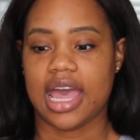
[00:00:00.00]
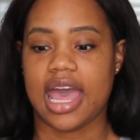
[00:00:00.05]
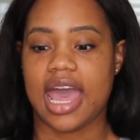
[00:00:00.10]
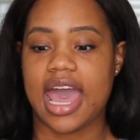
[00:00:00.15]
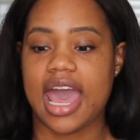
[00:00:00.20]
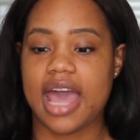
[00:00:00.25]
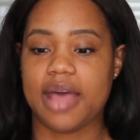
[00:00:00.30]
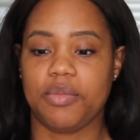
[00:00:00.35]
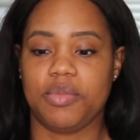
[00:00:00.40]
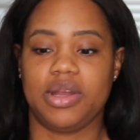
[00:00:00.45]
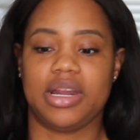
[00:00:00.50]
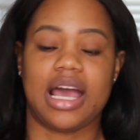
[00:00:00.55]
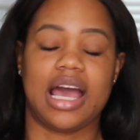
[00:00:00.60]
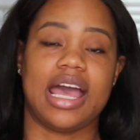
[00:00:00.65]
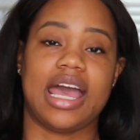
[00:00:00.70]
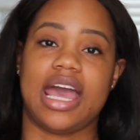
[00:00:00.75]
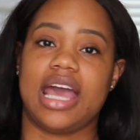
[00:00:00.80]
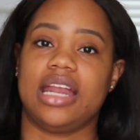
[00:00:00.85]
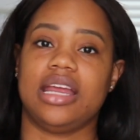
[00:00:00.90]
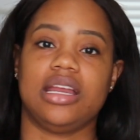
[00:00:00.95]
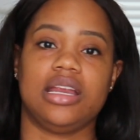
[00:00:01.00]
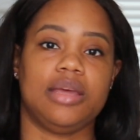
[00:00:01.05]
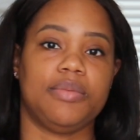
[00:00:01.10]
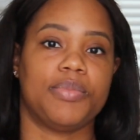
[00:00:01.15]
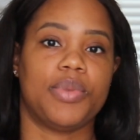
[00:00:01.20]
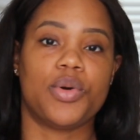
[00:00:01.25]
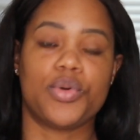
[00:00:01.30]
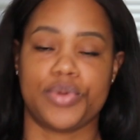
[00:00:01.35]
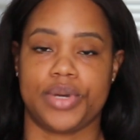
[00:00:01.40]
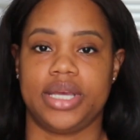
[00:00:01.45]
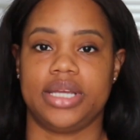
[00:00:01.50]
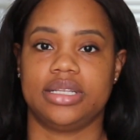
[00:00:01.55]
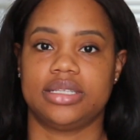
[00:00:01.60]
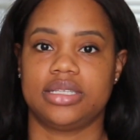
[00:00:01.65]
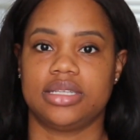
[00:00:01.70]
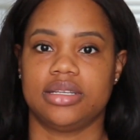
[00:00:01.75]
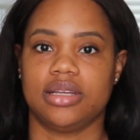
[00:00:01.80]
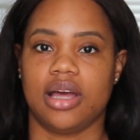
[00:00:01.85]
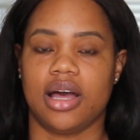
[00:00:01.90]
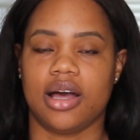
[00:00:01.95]
Had we not had any
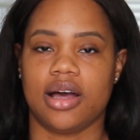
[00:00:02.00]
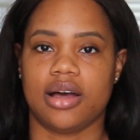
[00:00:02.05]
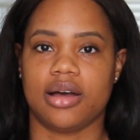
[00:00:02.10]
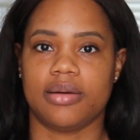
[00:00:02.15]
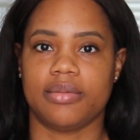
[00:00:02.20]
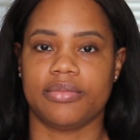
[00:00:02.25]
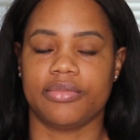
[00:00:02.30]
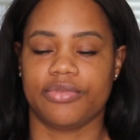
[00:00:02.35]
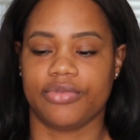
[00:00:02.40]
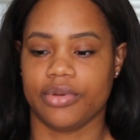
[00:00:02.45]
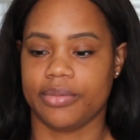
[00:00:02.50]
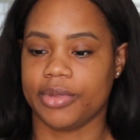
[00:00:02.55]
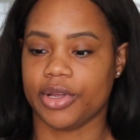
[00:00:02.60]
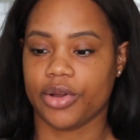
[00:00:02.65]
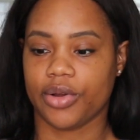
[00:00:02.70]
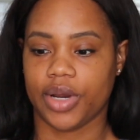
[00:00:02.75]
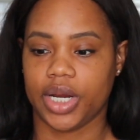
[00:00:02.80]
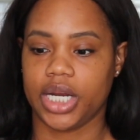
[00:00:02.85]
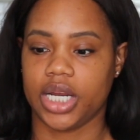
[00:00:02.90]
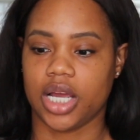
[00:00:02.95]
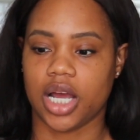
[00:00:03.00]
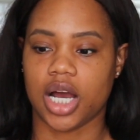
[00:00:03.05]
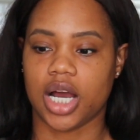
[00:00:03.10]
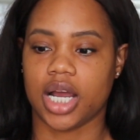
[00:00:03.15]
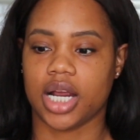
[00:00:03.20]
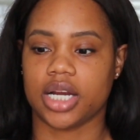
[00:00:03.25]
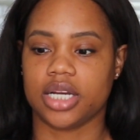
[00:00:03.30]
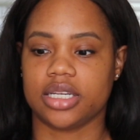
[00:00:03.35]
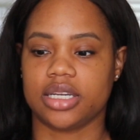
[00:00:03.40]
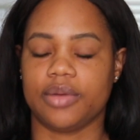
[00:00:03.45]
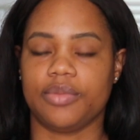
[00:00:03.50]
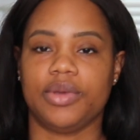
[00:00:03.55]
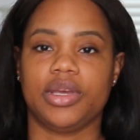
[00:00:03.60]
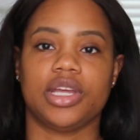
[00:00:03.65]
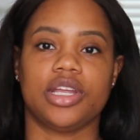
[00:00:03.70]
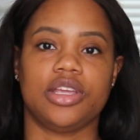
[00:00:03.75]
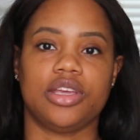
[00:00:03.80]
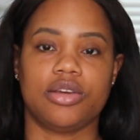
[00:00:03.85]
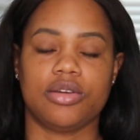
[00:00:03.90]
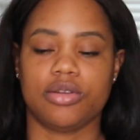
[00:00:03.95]
points from the credit card that we
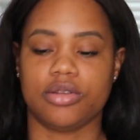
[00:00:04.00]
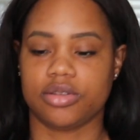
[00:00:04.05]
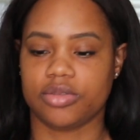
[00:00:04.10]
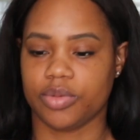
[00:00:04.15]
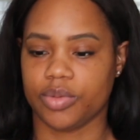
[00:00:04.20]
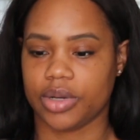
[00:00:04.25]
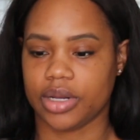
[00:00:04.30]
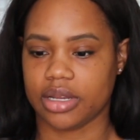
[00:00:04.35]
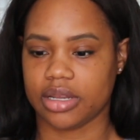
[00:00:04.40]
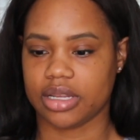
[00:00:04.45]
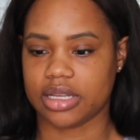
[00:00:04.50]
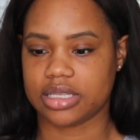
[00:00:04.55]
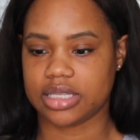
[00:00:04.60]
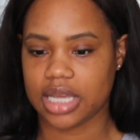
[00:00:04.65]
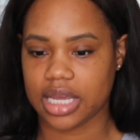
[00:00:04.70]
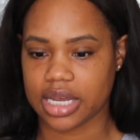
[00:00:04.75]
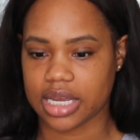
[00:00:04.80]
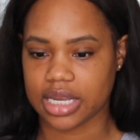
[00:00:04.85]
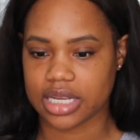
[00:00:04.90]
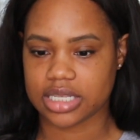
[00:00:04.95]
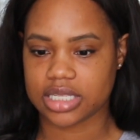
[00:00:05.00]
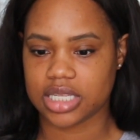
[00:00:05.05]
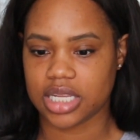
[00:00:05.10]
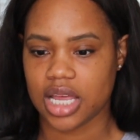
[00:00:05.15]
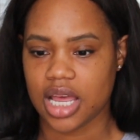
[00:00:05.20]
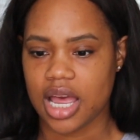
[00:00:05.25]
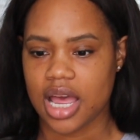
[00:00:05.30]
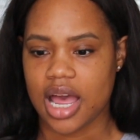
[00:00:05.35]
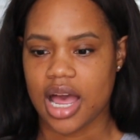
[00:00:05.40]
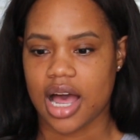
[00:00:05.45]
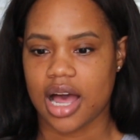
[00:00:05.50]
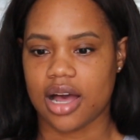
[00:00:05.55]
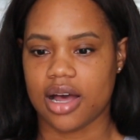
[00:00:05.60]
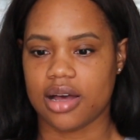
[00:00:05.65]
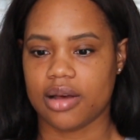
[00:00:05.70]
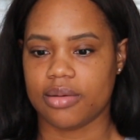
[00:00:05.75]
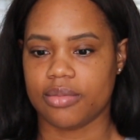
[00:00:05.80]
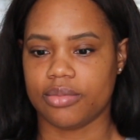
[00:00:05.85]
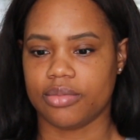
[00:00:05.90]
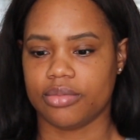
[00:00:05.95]
can use one of the tickets,
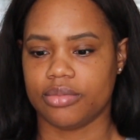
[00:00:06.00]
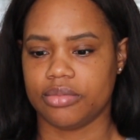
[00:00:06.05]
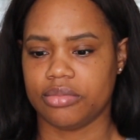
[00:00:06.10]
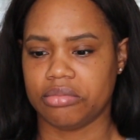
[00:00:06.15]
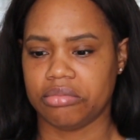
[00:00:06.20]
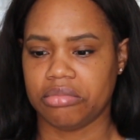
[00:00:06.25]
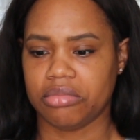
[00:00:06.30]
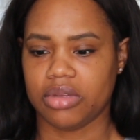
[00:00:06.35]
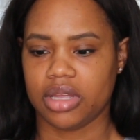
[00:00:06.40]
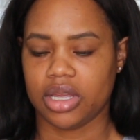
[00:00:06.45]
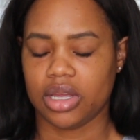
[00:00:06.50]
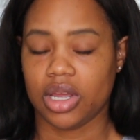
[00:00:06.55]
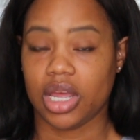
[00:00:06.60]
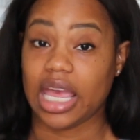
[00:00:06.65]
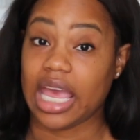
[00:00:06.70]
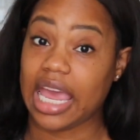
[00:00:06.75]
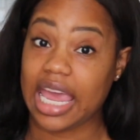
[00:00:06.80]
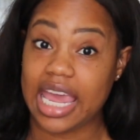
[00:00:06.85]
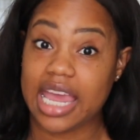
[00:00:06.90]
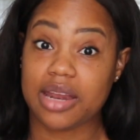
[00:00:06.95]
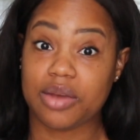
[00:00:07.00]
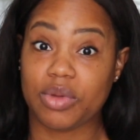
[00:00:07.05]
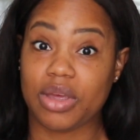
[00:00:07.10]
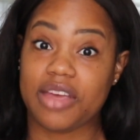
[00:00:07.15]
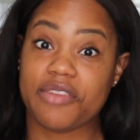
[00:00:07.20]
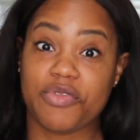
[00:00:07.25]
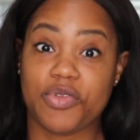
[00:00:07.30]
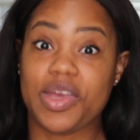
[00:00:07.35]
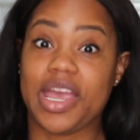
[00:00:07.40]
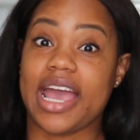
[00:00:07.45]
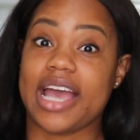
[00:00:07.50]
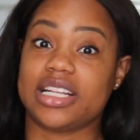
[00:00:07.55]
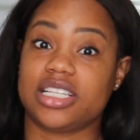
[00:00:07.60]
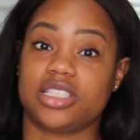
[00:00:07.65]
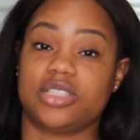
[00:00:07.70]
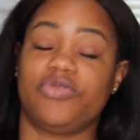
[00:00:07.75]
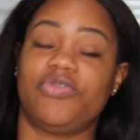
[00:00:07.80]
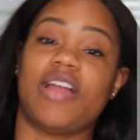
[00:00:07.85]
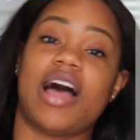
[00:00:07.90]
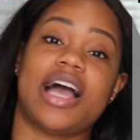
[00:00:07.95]
and if we had to
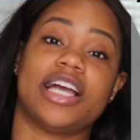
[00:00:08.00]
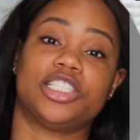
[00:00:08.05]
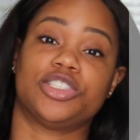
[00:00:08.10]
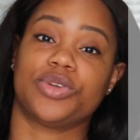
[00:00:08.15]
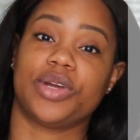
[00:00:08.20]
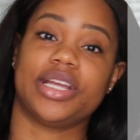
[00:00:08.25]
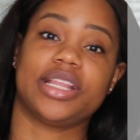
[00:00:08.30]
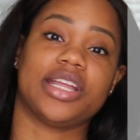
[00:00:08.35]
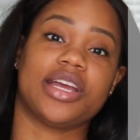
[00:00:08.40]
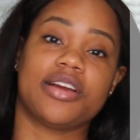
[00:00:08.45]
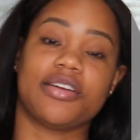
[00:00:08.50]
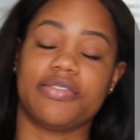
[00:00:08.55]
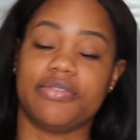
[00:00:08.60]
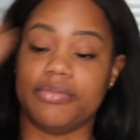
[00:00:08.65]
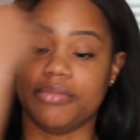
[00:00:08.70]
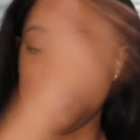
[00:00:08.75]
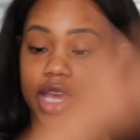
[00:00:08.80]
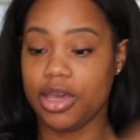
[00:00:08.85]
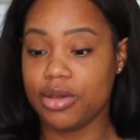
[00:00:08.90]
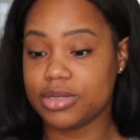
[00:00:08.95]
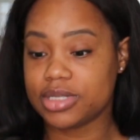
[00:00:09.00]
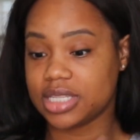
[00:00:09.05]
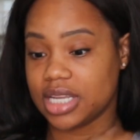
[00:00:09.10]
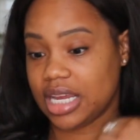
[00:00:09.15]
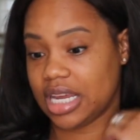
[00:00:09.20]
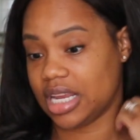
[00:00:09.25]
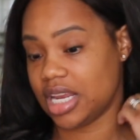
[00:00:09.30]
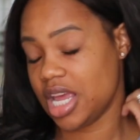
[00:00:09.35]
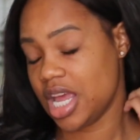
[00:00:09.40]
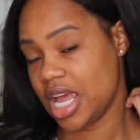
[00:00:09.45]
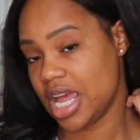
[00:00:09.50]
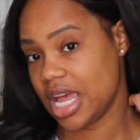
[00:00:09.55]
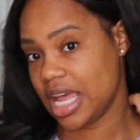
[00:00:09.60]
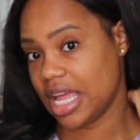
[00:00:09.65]
fly straight there from Houston,